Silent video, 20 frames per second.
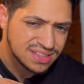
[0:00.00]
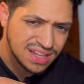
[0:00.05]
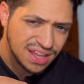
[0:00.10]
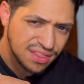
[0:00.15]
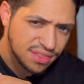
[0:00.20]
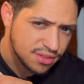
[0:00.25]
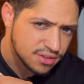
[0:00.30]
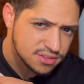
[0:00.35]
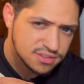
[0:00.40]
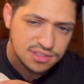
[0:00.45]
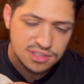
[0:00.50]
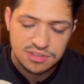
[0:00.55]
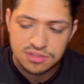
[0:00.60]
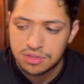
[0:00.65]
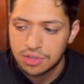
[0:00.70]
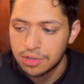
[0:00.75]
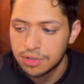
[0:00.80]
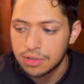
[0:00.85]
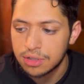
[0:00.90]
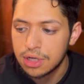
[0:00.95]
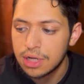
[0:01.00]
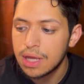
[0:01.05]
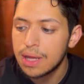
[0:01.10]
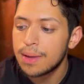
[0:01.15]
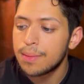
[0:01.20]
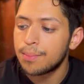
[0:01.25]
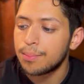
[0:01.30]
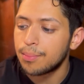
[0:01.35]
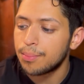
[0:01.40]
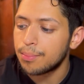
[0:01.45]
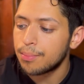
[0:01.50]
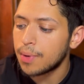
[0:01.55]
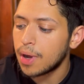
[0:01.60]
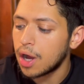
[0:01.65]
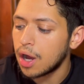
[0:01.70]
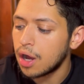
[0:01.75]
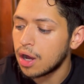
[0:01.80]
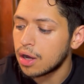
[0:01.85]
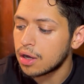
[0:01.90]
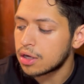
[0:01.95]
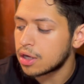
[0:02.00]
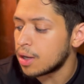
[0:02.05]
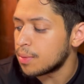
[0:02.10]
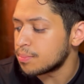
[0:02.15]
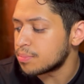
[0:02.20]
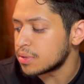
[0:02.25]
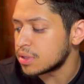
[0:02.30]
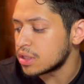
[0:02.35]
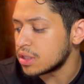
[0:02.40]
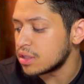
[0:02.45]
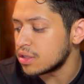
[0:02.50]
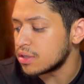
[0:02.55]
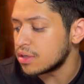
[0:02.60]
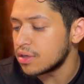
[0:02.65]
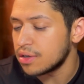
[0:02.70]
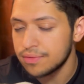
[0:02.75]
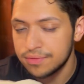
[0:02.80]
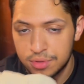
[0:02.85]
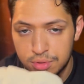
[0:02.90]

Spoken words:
the sister company of